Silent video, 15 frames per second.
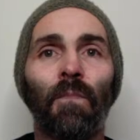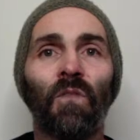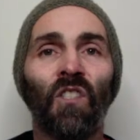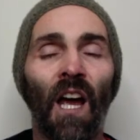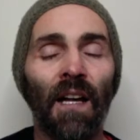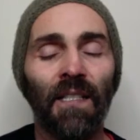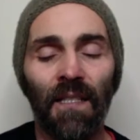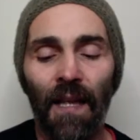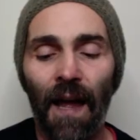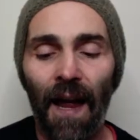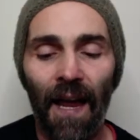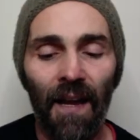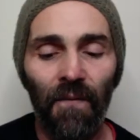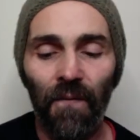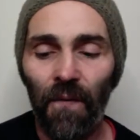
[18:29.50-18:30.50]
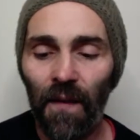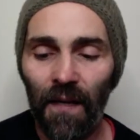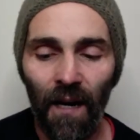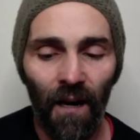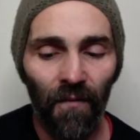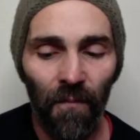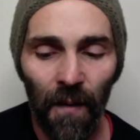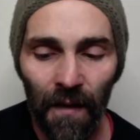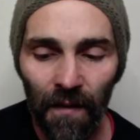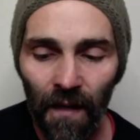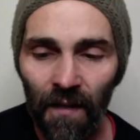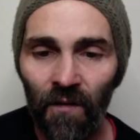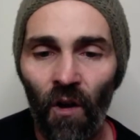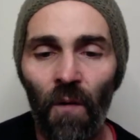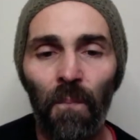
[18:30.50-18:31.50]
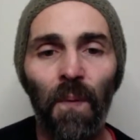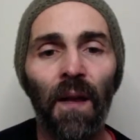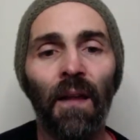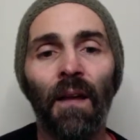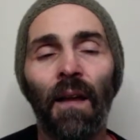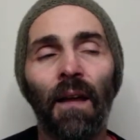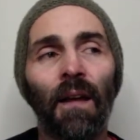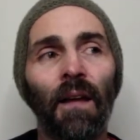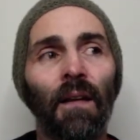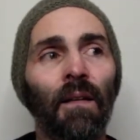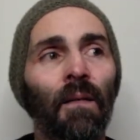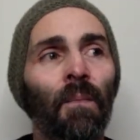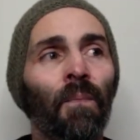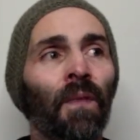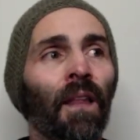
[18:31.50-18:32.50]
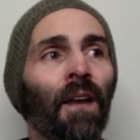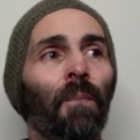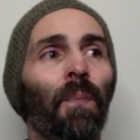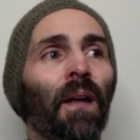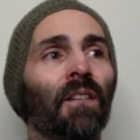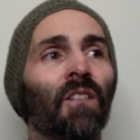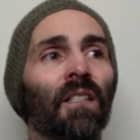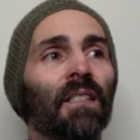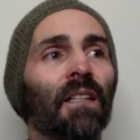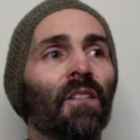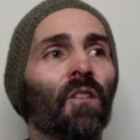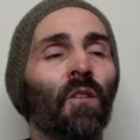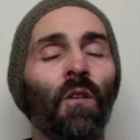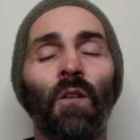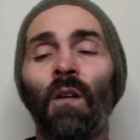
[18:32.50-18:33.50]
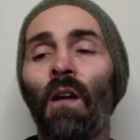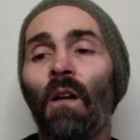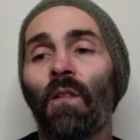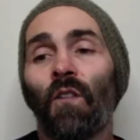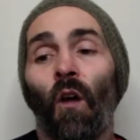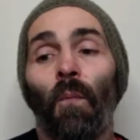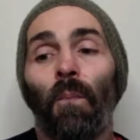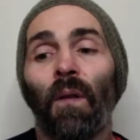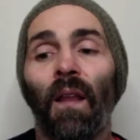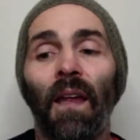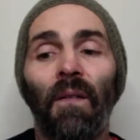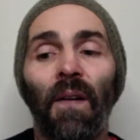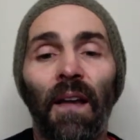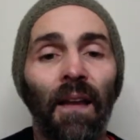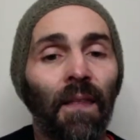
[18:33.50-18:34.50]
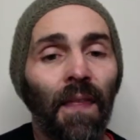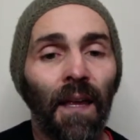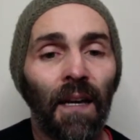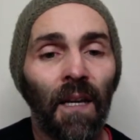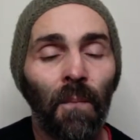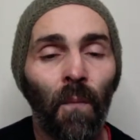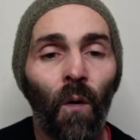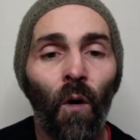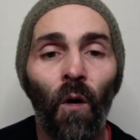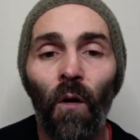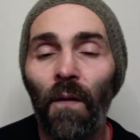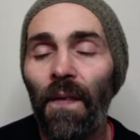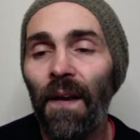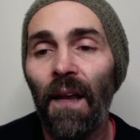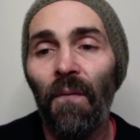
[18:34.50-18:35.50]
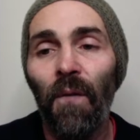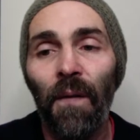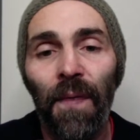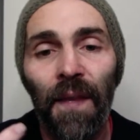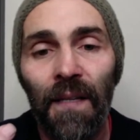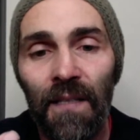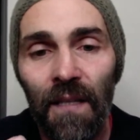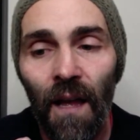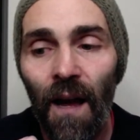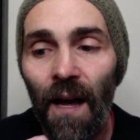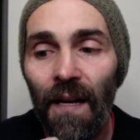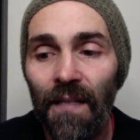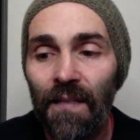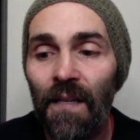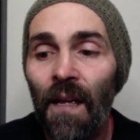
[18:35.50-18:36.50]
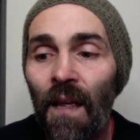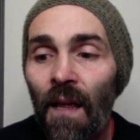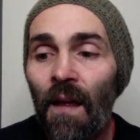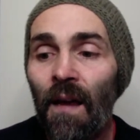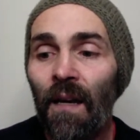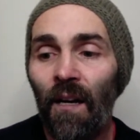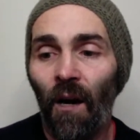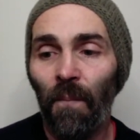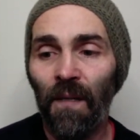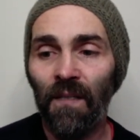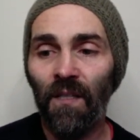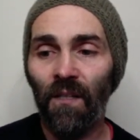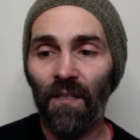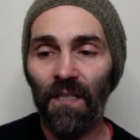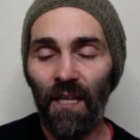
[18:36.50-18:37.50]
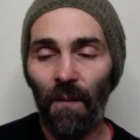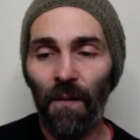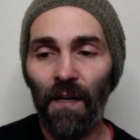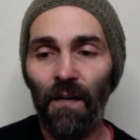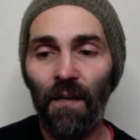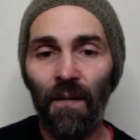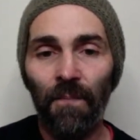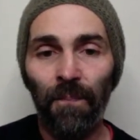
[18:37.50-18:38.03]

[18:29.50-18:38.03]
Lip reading: just the hate for the government, and let it be just that you don't believe anything anymore, or that everything's lies. Come into your stomach.